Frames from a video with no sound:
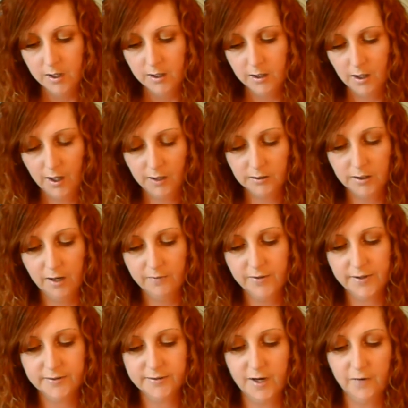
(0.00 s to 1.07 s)
I love this
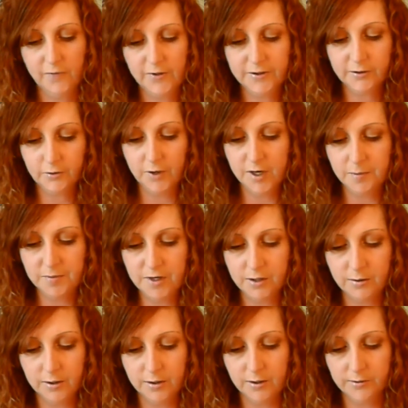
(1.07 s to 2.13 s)
stuff. It's creamy. You
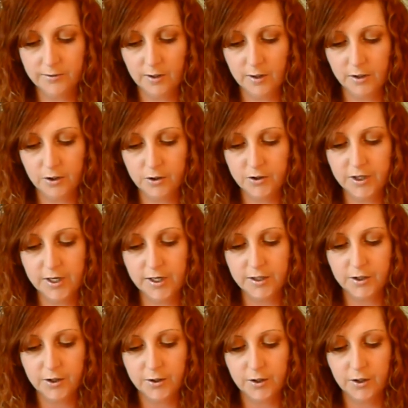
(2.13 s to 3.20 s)
can use it on your cheeks.
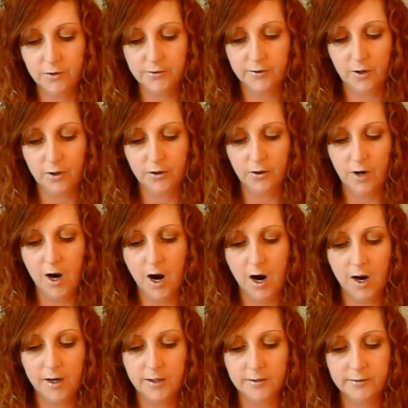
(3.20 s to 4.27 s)
You can use it on your
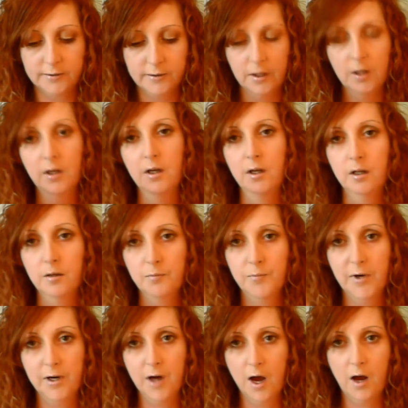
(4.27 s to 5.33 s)
eyes. But
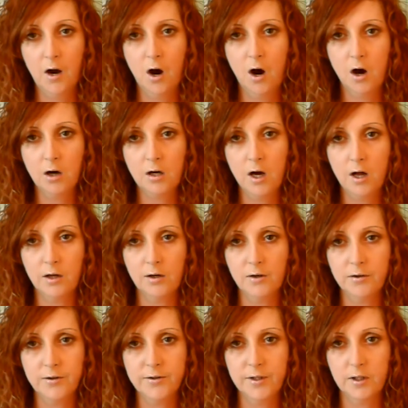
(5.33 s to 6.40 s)
not all
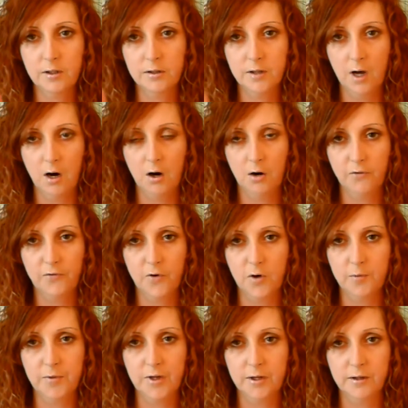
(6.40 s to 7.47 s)
colors, not all
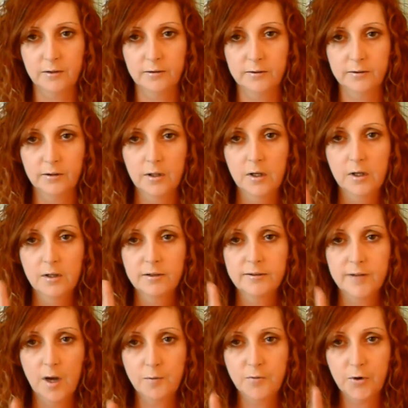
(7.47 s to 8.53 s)
formulas.
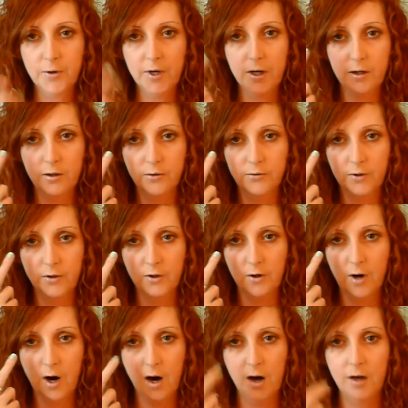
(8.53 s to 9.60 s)
Some you can't use on your
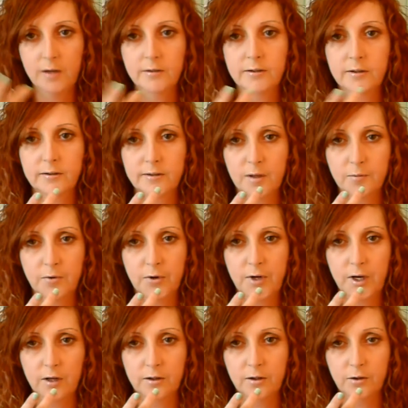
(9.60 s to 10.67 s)
eyes. Some you can't
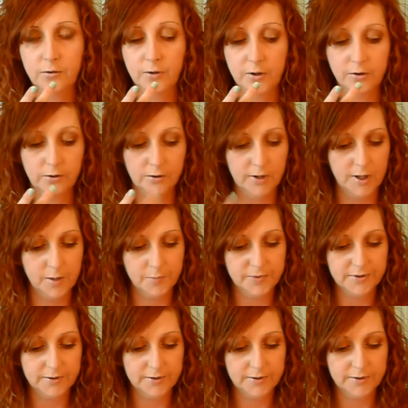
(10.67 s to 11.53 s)
use on your lips.